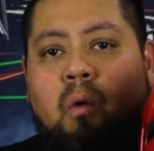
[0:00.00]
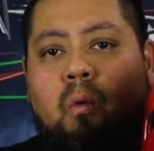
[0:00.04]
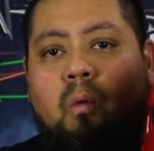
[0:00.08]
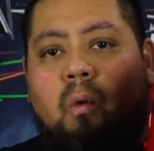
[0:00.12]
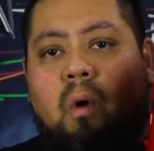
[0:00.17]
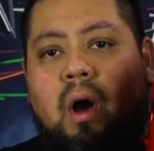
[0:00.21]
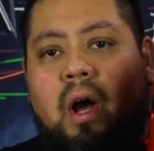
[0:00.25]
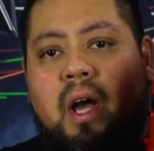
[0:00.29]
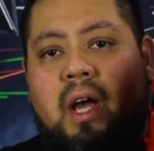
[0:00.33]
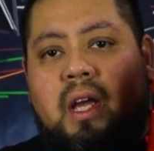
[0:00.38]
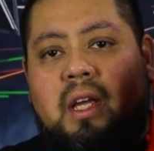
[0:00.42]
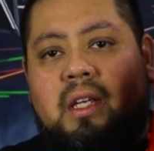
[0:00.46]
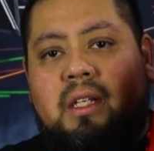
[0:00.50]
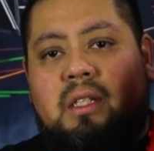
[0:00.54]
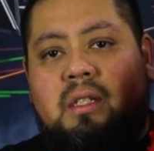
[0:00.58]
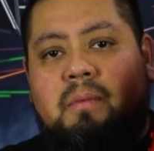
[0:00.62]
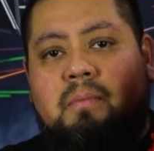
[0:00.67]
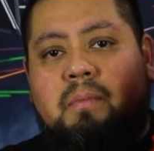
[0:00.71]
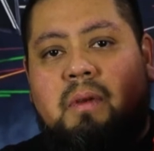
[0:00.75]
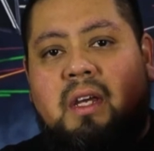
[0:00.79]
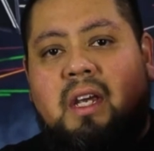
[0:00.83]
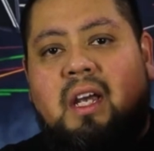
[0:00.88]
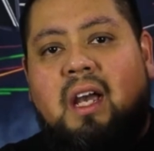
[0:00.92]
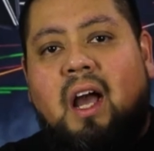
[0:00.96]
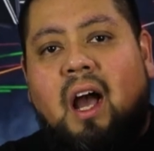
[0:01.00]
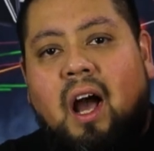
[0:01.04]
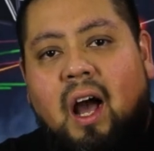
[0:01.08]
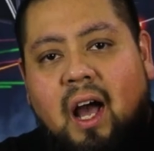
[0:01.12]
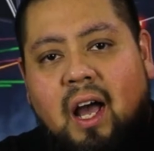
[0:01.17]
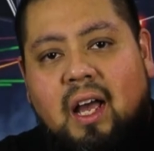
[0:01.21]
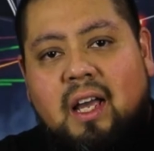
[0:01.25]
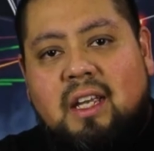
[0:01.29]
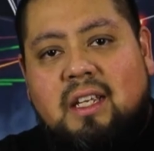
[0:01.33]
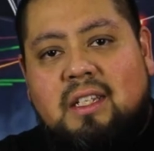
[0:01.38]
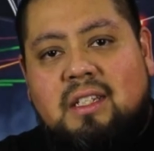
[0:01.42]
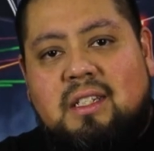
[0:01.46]
was
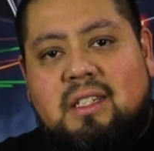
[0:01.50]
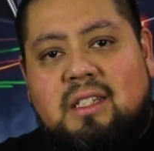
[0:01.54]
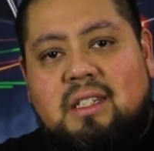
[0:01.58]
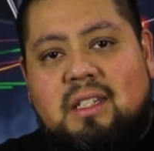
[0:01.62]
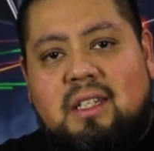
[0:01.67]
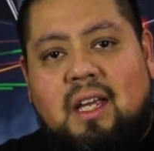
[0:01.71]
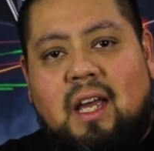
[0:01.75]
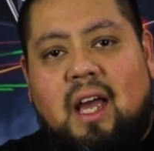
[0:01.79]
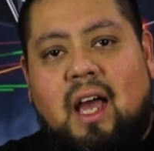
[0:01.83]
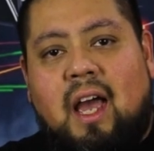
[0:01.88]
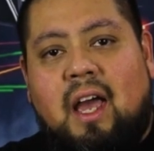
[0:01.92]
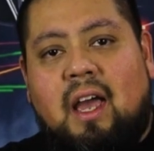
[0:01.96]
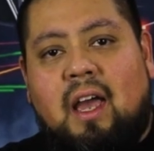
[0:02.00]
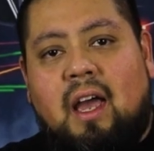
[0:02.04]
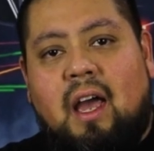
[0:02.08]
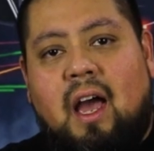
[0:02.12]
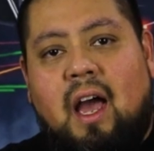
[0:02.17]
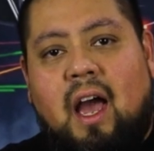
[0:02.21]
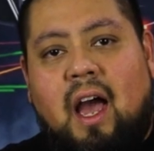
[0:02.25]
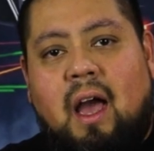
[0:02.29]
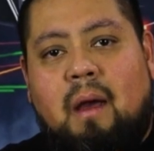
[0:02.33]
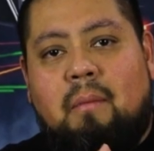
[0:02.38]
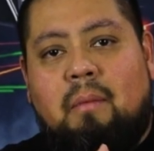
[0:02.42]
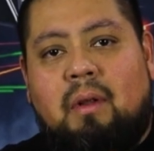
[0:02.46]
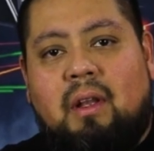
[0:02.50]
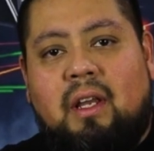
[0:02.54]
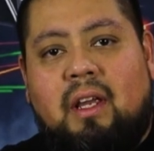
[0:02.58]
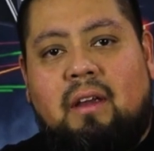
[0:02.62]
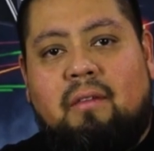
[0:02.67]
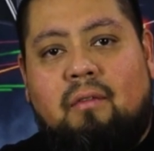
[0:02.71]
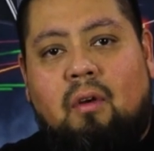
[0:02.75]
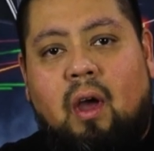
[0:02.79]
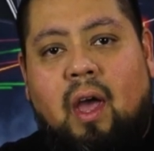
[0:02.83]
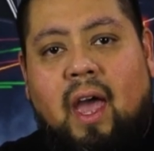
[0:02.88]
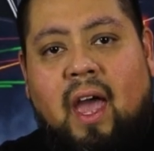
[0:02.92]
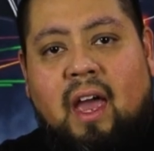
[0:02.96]
because I I
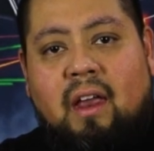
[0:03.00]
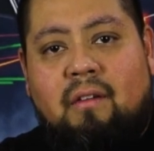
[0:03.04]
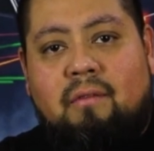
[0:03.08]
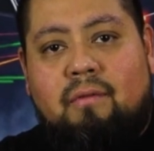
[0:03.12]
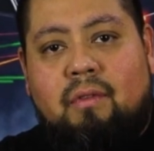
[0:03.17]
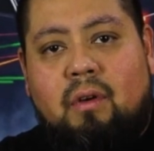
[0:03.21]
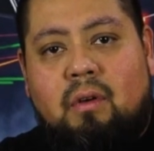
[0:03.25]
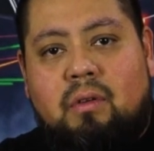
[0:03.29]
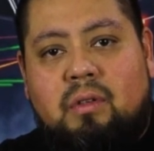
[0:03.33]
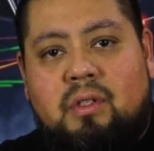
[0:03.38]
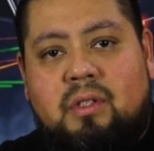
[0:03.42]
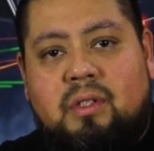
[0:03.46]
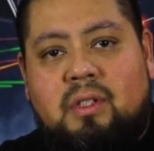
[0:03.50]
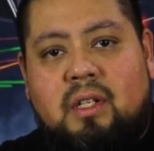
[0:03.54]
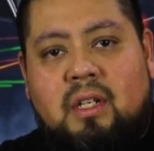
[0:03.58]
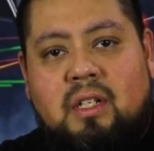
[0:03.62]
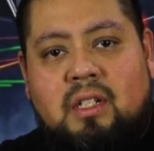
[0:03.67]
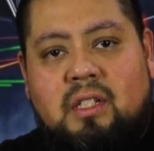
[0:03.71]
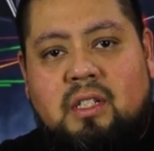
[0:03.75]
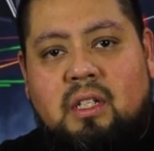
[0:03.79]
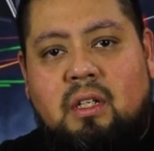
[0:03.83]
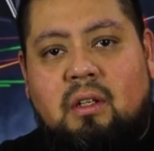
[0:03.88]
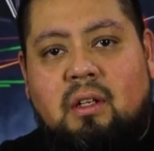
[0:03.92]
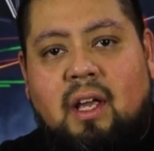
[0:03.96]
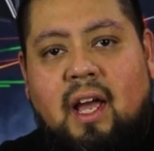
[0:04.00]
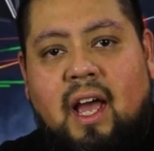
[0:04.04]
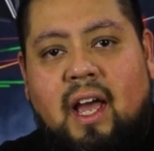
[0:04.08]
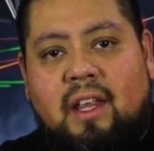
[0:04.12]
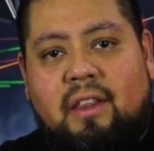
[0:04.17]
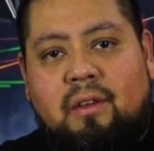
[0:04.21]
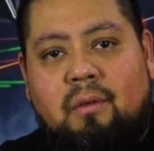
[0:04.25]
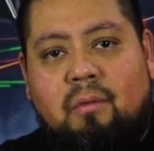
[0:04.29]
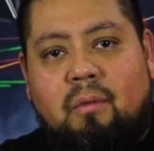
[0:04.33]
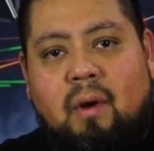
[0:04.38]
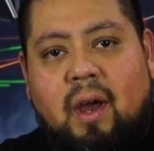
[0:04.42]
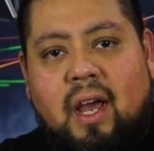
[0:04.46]
believe Anovos still
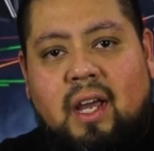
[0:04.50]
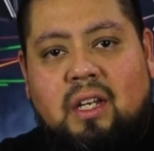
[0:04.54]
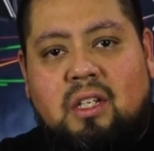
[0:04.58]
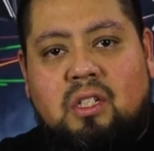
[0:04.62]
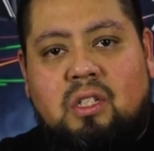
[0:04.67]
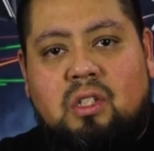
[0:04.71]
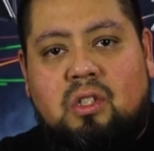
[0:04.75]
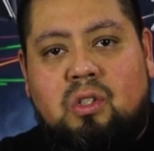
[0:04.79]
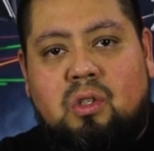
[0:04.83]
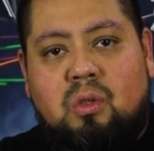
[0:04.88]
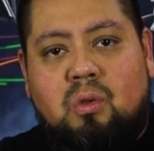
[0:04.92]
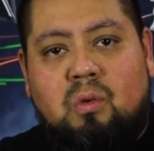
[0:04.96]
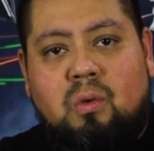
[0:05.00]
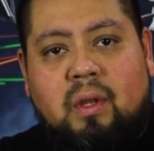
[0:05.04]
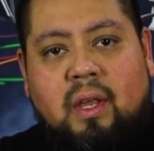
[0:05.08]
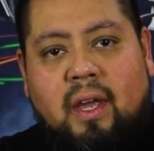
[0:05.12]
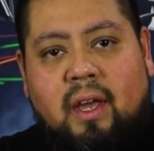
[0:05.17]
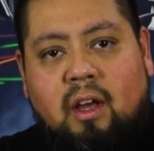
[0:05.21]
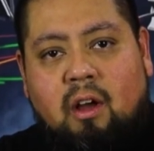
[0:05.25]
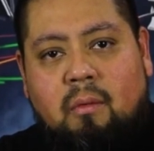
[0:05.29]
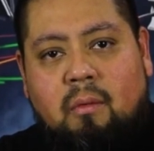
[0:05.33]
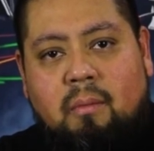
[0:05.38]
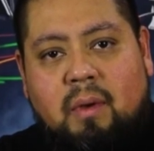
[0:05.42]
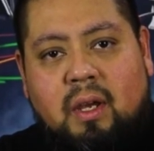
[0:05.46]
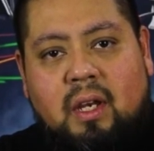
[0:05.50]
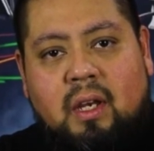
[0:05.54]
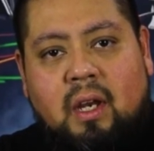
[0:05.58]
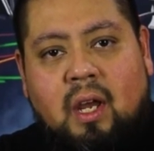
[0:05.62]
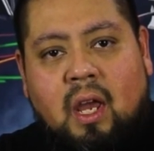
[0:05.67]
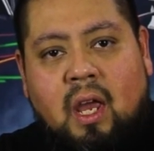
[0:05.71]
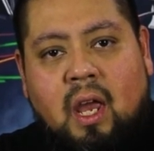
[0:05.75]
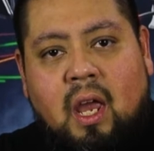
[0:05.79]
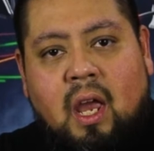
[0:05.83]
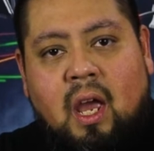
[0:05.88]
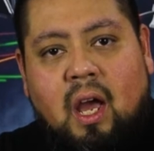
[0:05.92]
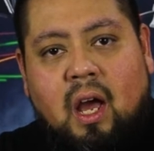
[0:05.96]
had the rights to the helmet
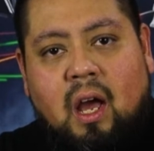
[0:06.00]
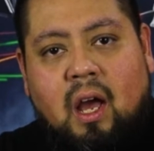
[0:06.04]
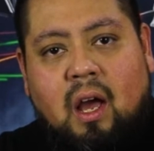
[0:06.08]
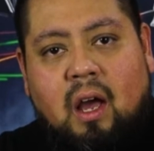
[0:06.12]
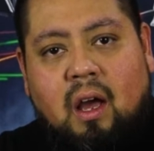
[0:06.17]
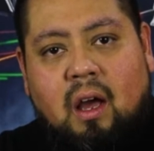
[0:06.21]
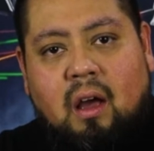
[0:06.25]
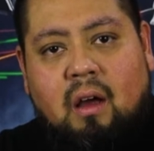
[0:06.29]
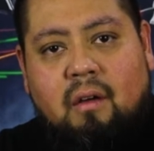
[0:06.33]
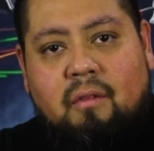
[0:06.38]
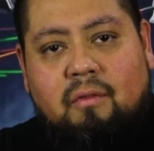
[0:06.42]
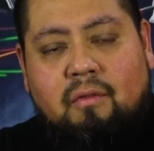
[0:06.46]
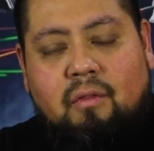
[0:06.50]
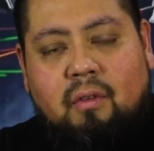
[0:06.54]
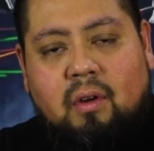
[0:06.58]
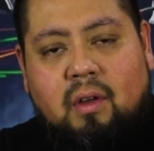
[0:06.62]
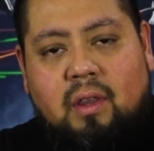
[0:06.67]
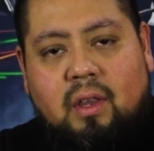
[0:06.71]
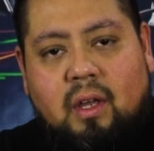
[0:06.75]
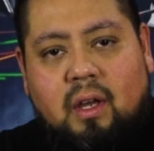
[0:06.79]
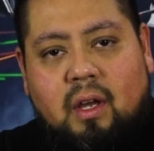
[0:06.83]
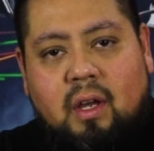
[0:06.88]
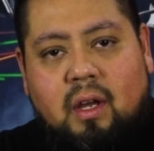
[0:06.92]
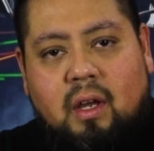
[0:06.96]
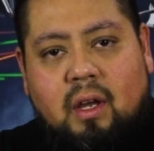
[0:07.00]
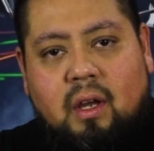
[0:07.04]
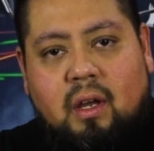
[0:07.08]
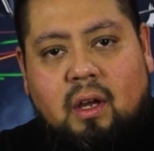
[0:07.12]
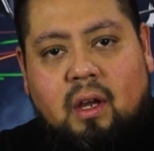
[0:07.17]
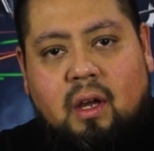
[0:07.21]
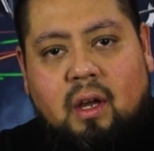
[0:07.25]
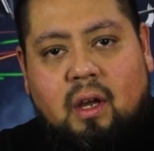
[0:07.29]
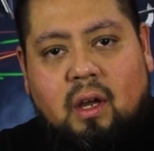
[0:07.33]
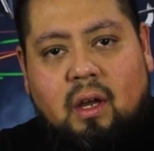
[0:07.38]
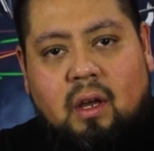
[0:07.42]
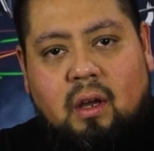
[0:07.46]
uh, for the
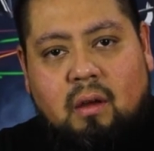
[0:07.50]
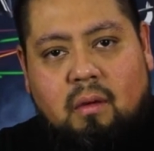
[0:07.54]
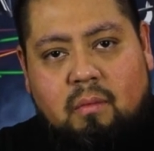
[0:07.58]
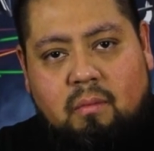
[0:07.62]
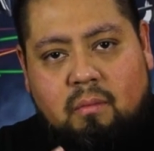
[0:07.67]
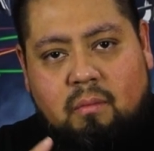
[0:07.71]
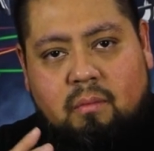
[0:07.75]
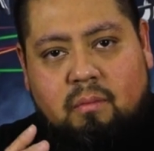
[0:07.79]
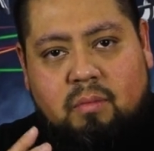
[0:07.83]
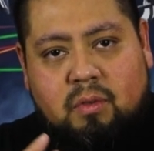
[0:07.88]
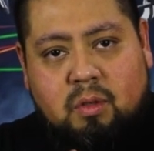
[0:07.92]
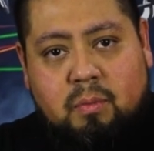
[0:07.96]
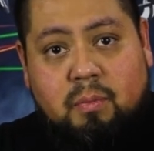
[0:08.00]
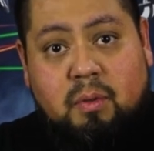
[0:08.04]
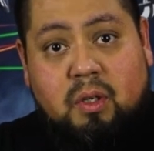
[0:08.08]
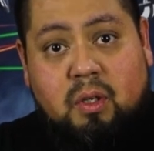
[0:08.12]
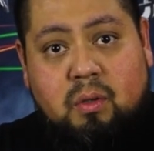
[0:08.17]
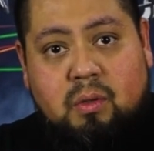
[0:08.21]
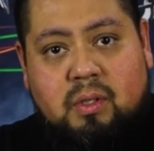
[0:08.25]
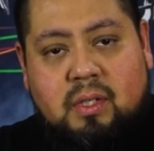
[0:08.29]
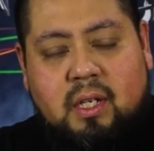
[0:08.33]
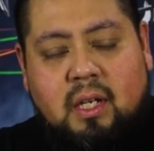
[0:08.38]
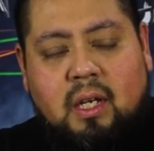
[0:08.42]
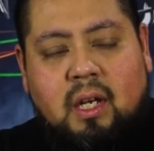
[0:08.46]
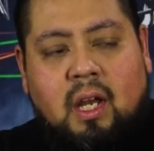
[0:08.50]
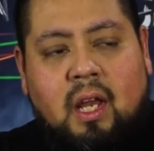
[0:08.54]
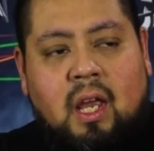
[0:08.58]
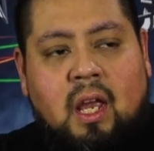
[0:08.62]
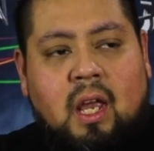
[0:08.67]
uh, to produce it.